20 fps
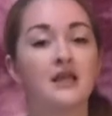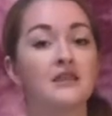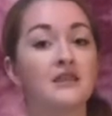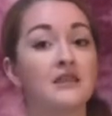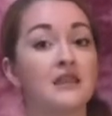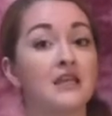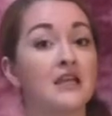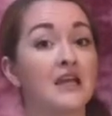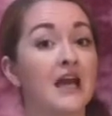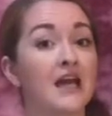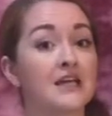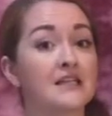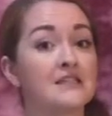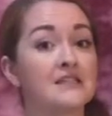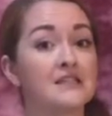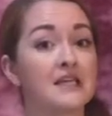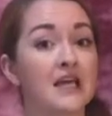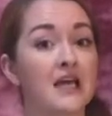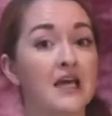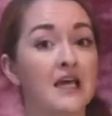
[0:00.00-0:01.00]
The next
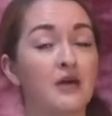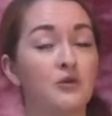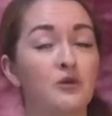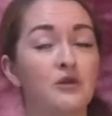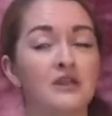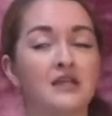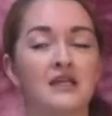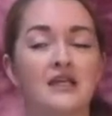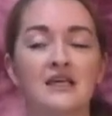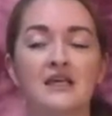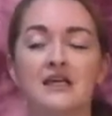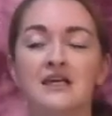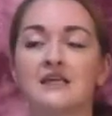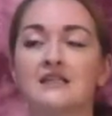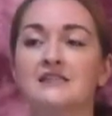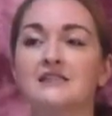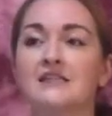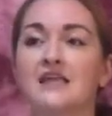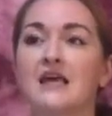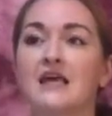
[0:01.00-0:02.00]
day when the
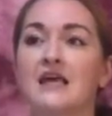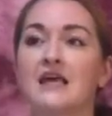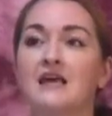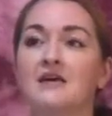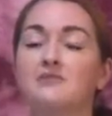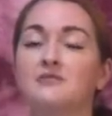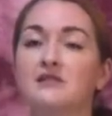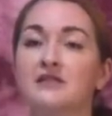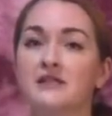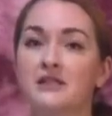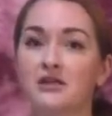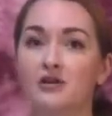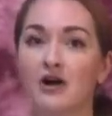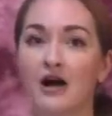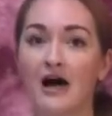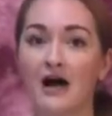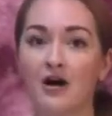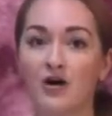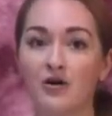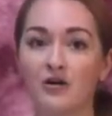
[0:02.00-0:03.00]
kids came to Little
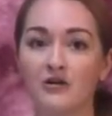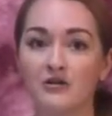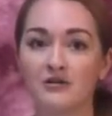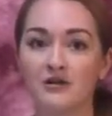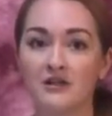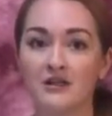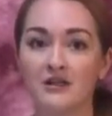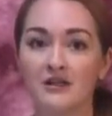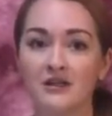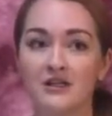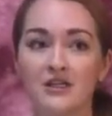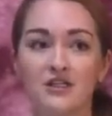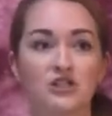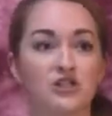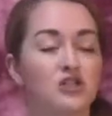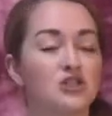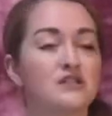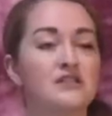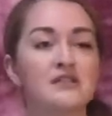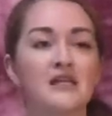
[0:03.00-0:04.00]
Owl,
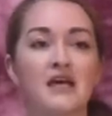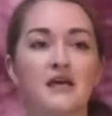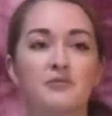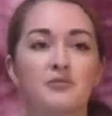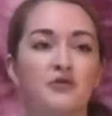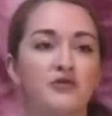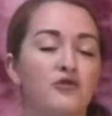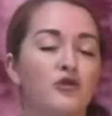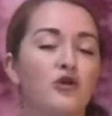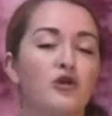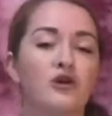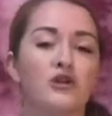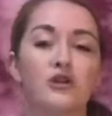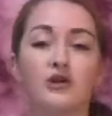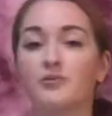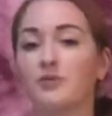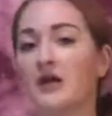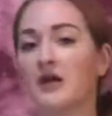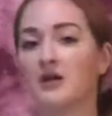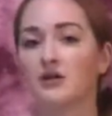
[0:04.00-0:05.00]
just like before, their
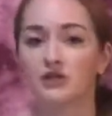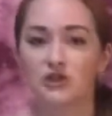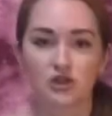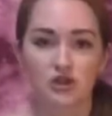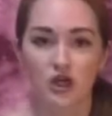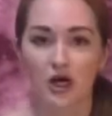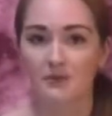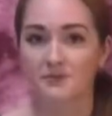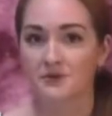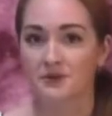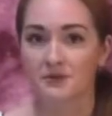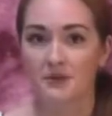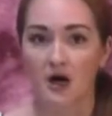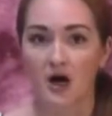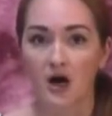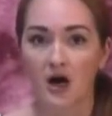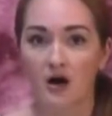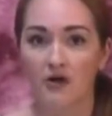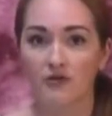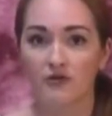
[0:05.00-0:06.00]
parents dropped them
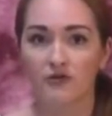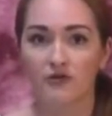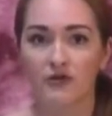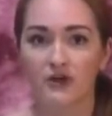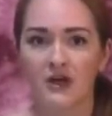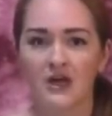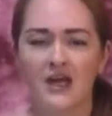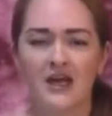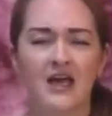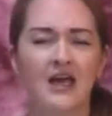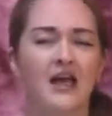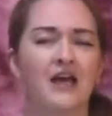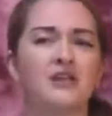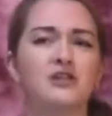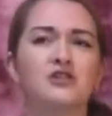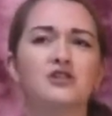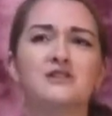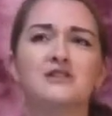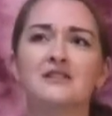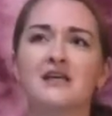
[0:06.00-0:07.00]
off. And
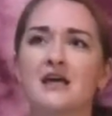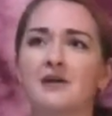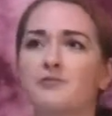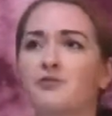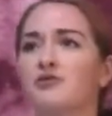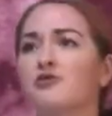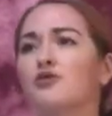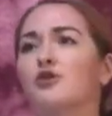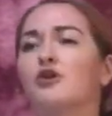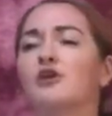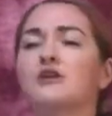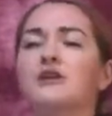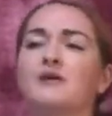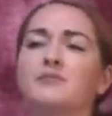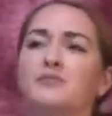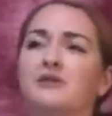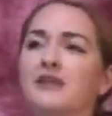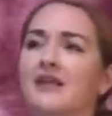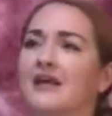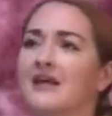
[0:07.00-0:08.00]
just like before, they
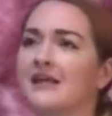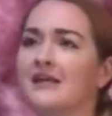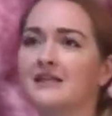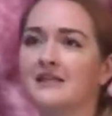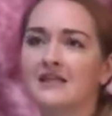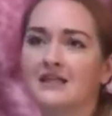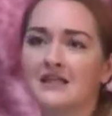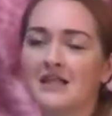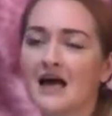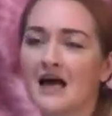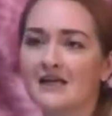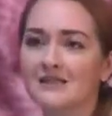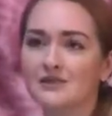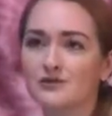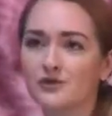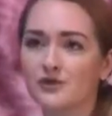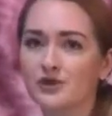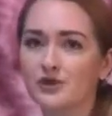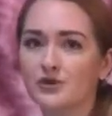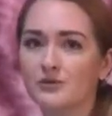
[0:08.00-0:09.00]
played in the
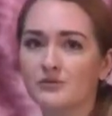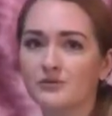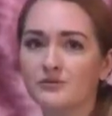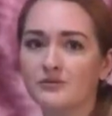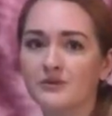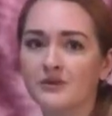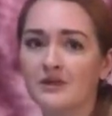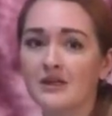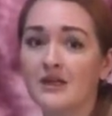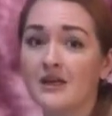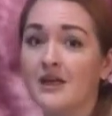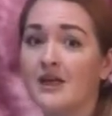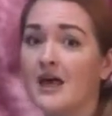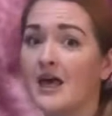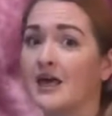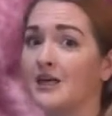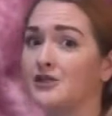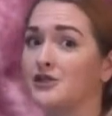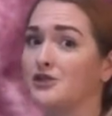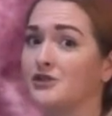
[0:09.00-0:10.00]
classroom.
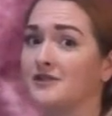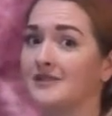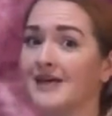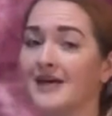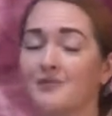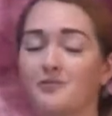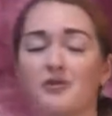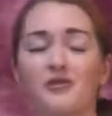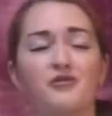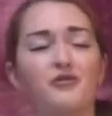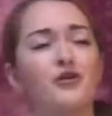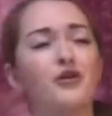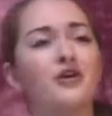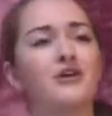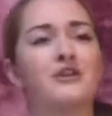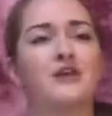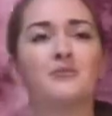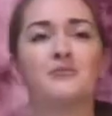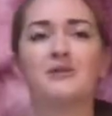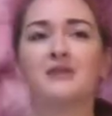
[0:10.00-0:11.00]
And just like before,
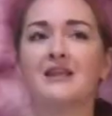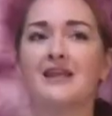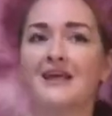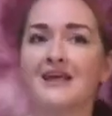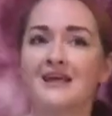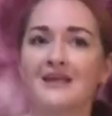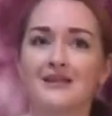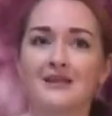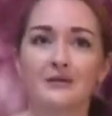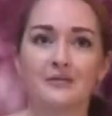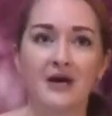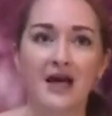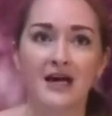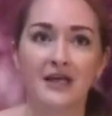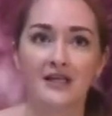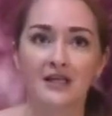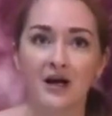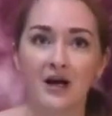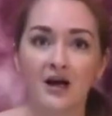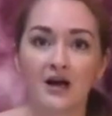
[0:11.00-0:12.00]
they played in the
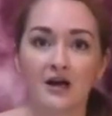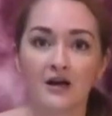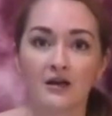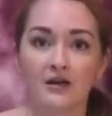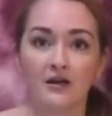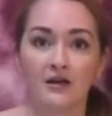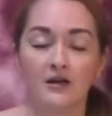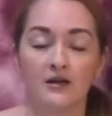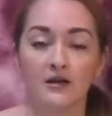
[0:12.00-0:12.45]
backyard.